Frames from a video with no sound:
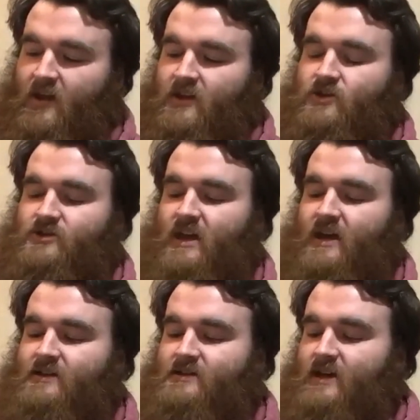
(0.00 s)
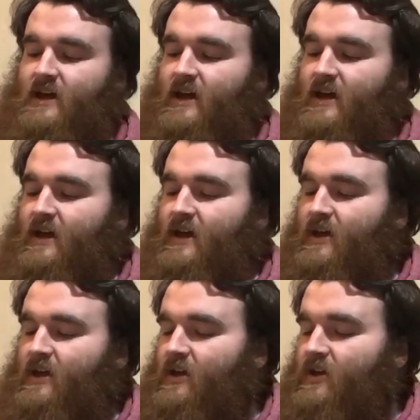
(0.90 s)
You said
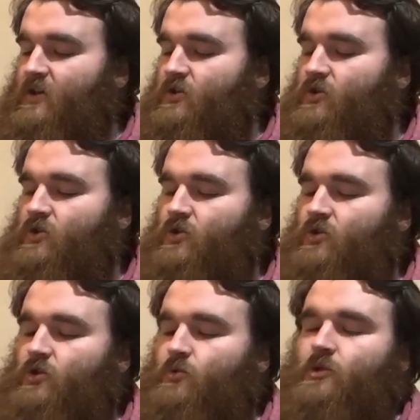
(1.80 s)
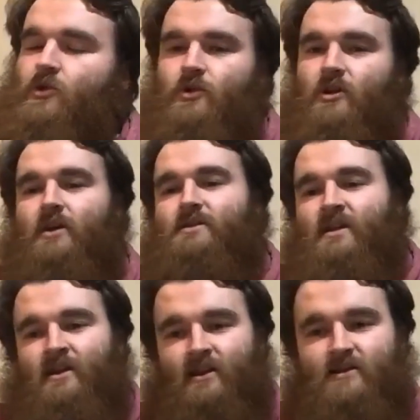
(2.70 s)
you would look at
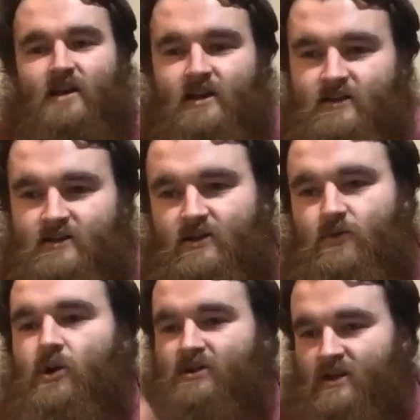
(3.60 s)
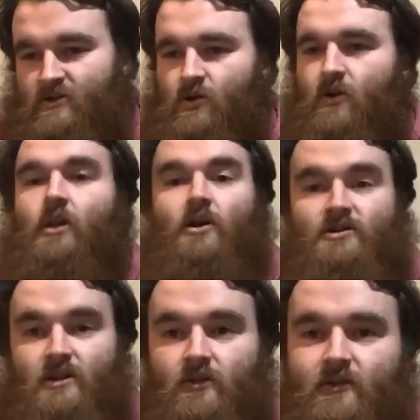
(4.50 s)
taking a tenancy. You want to take sort of a
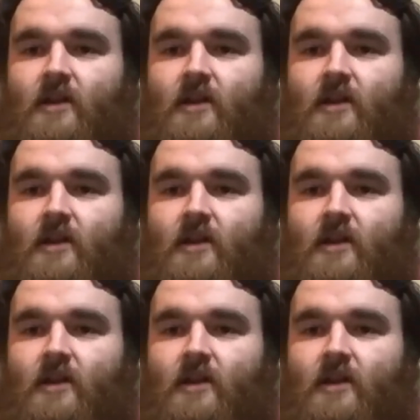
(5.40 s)
large-scale